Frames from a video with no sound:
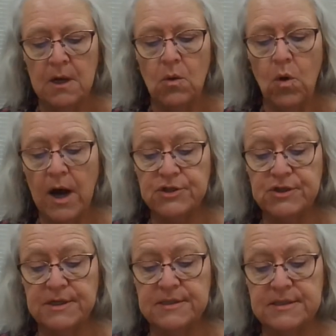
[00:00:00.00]

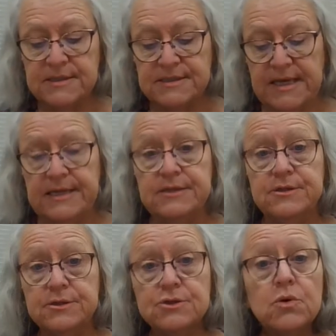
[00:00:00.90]
Washington decided
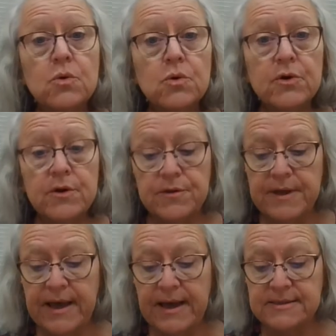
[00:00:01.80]
to tour
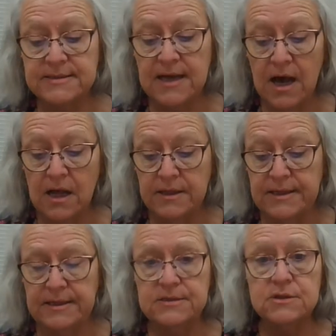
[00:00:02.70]
the
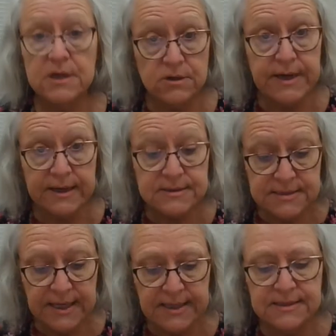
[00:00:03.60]
ex-colonies that are now
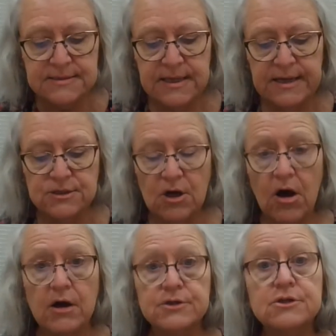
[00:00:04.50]
states and
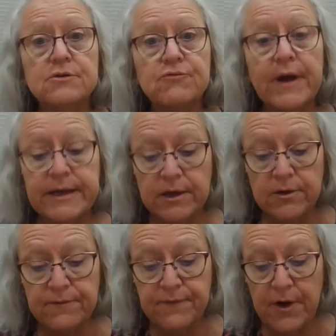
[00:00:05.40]
talk to
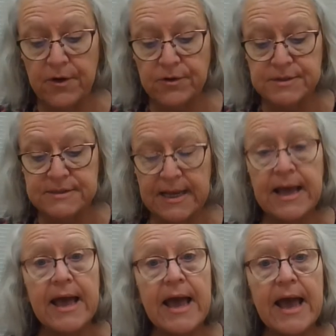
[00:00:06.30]
regular folks
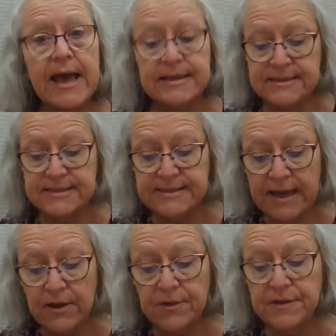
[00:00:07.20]
and
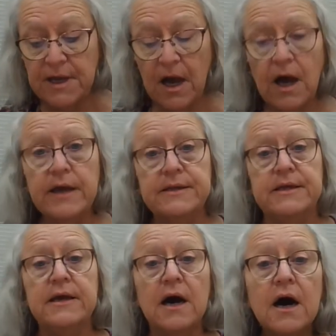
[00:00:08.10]
sell the
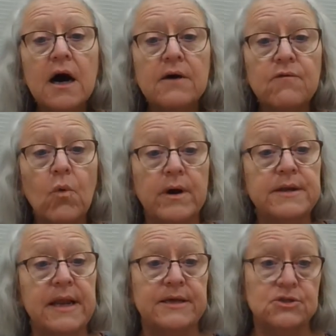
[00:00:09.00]
idea of one
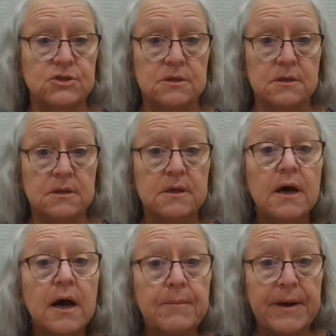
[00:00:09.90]
nation,
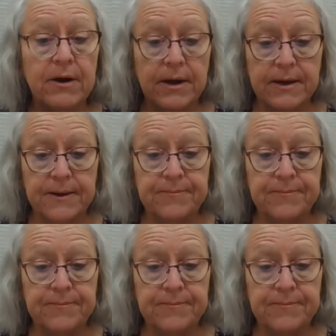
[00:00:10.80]
America.